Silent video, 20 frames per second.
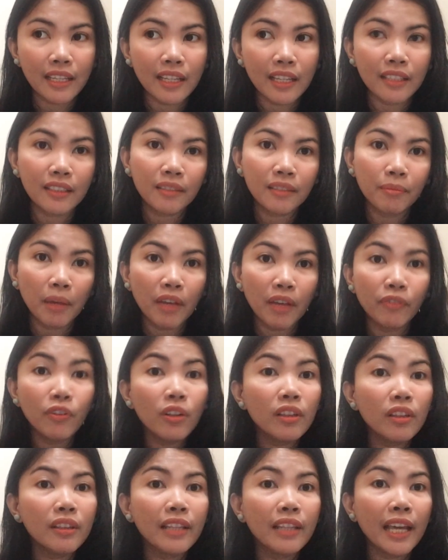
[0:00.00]
is my
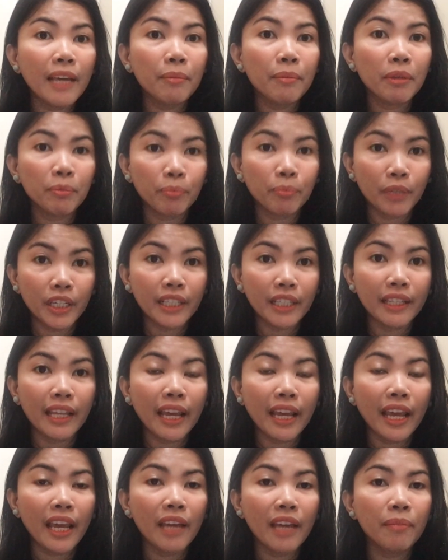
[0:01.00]
full name and
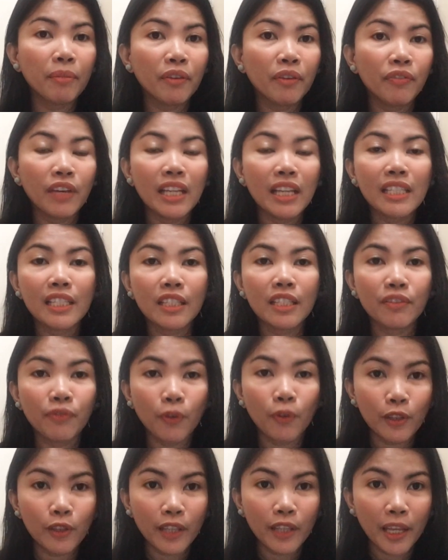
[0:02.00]
birthday, my fiancé's
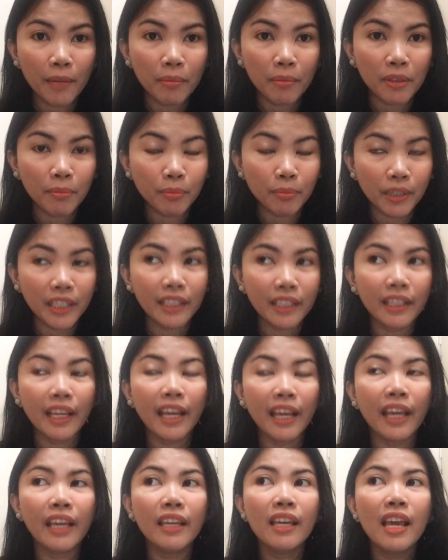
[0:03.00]
full name and
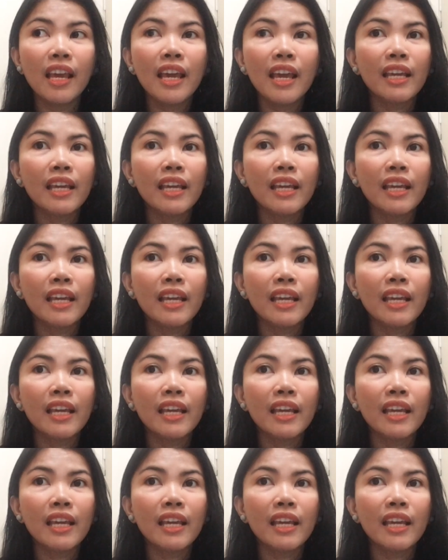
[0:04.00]
birthday,